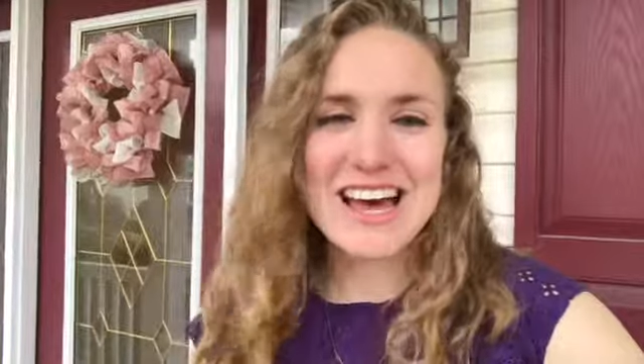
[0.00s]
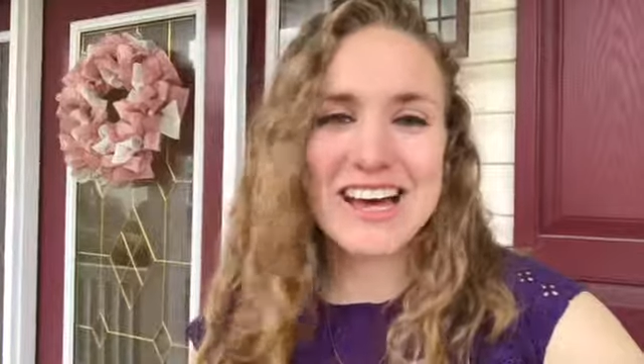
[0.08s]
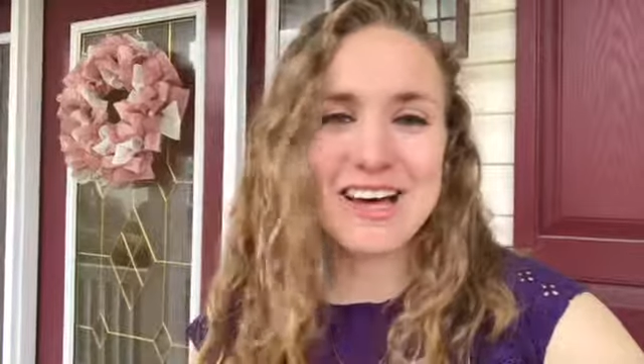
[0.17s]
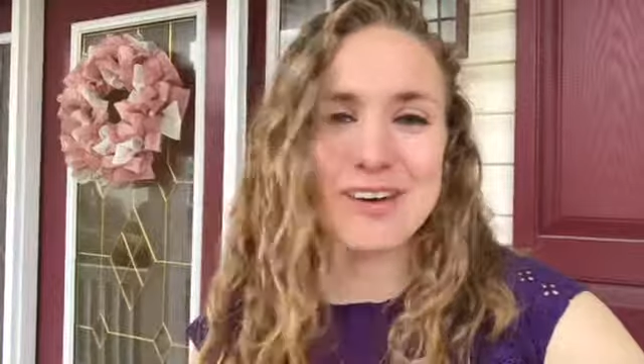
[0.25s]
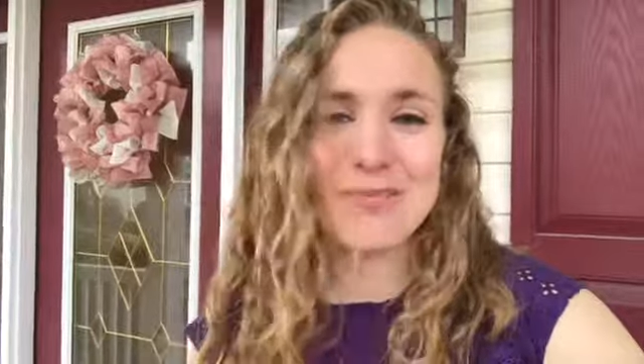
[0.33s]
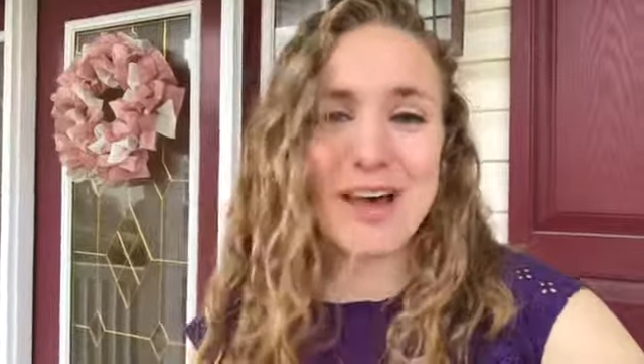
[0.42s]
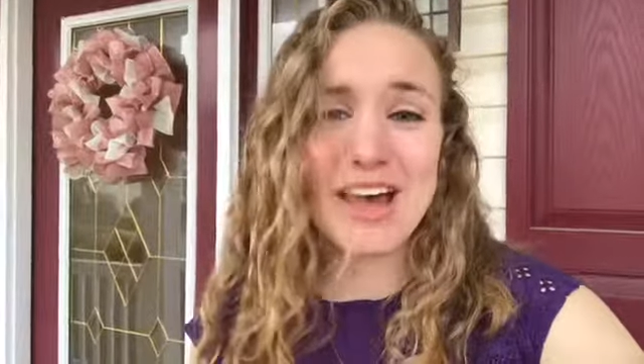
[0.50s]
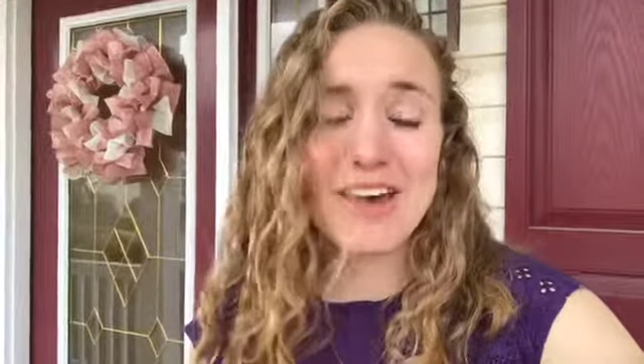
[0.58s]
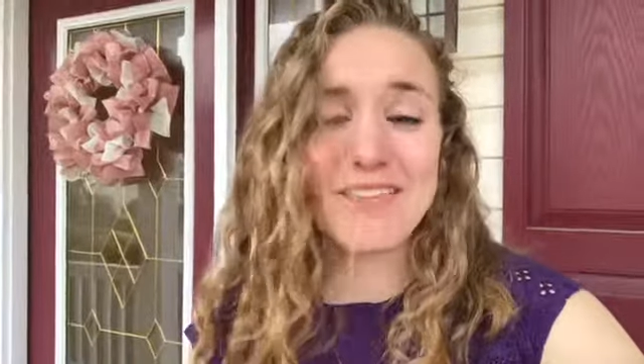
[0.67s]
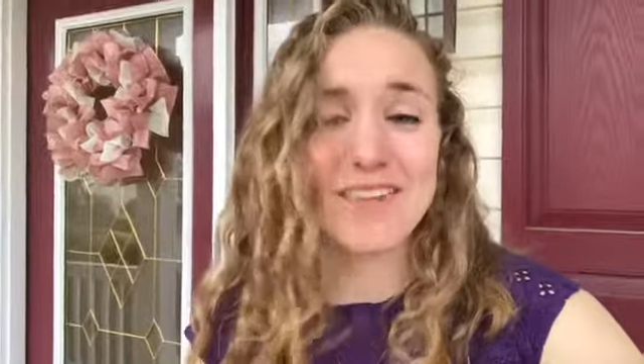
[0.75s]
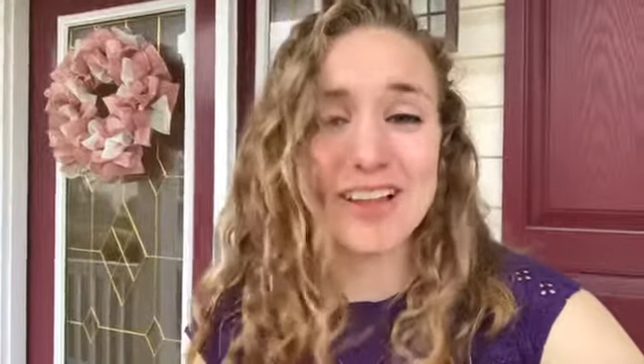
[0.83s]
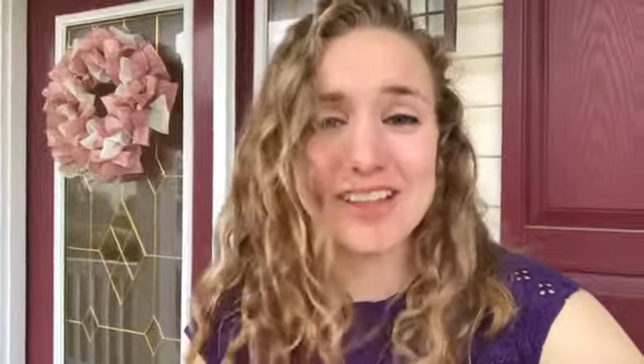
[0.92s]
I
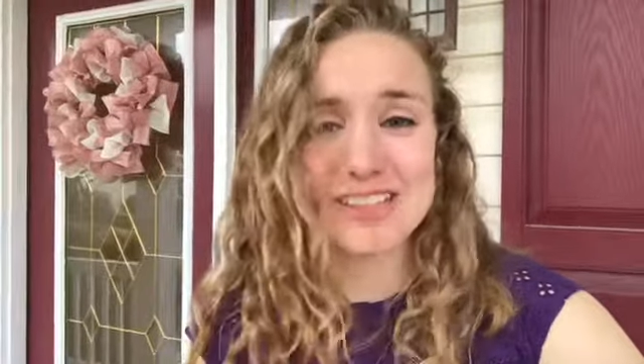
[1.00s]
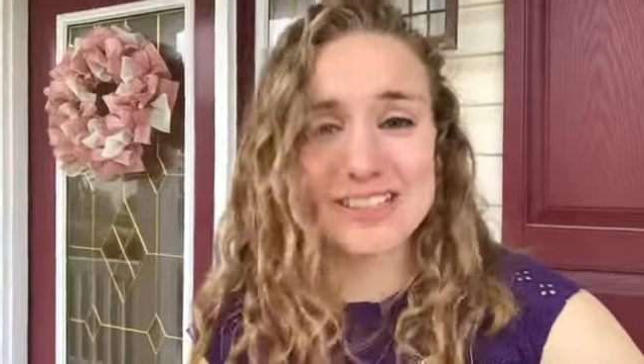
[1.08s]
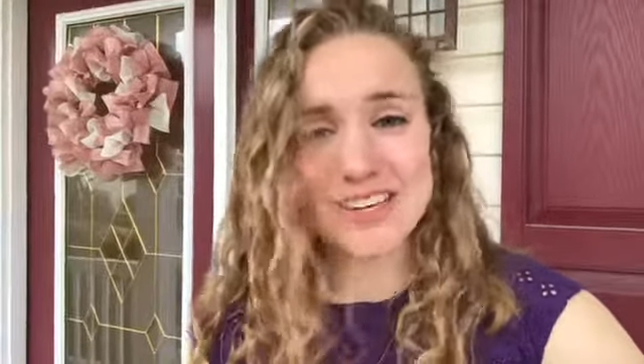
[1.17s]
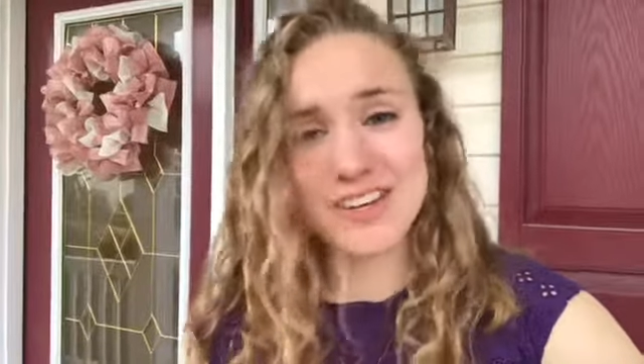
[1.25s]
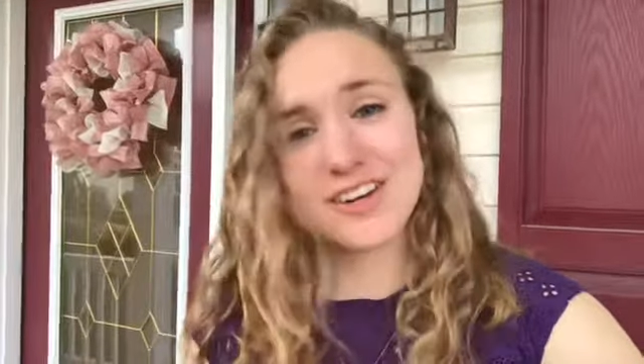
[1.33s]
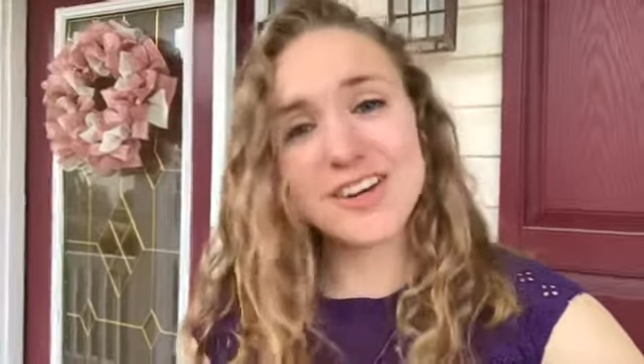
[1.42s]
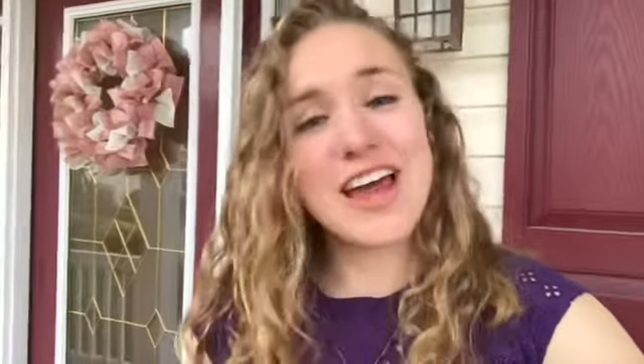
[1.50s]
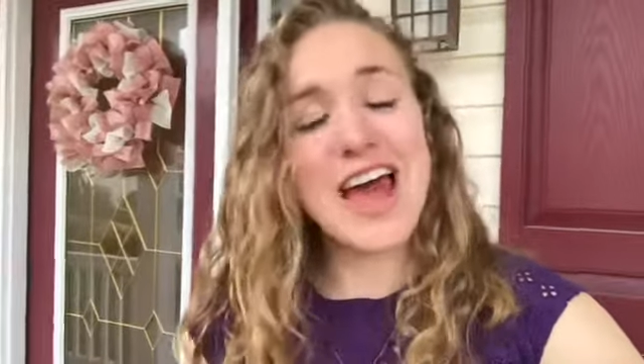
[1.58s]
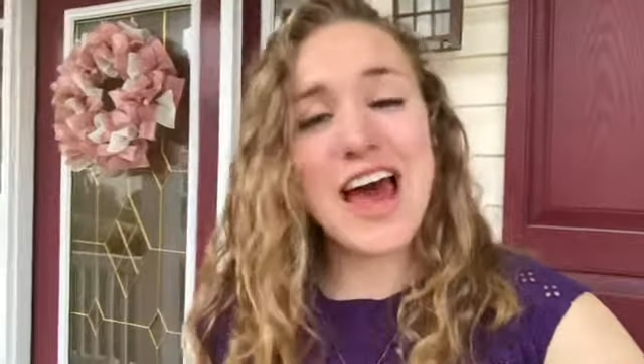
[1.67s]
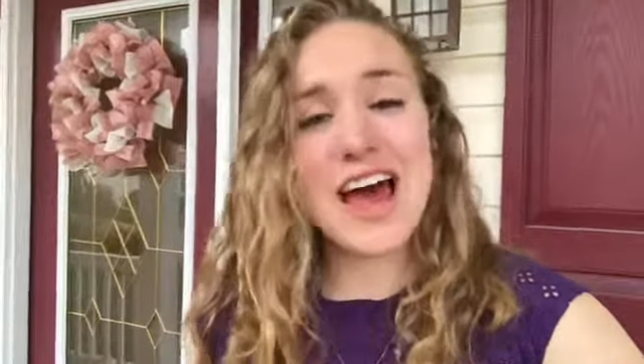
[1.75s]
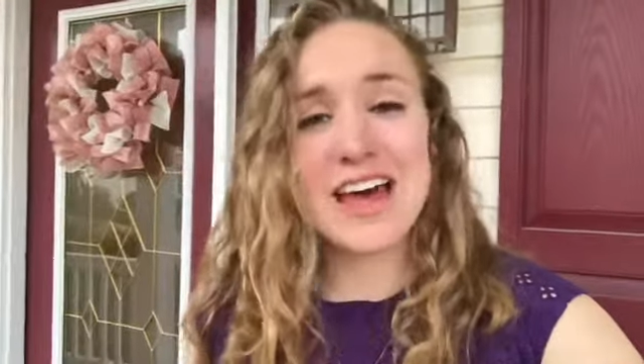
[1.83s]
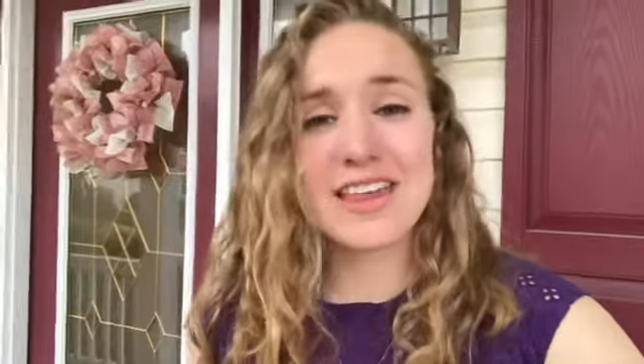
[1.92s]
have volunteered
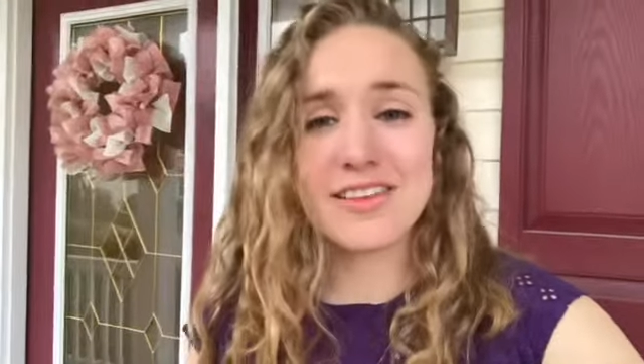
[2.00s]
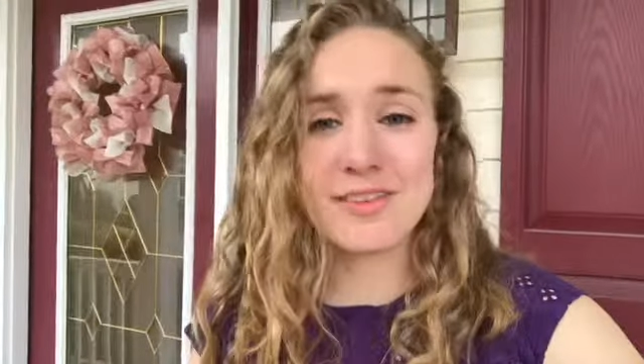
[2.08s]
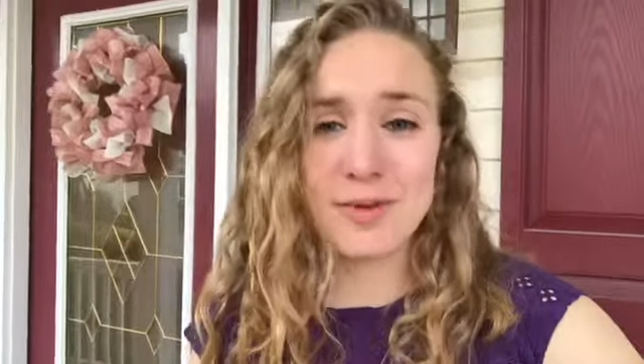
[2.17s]
at the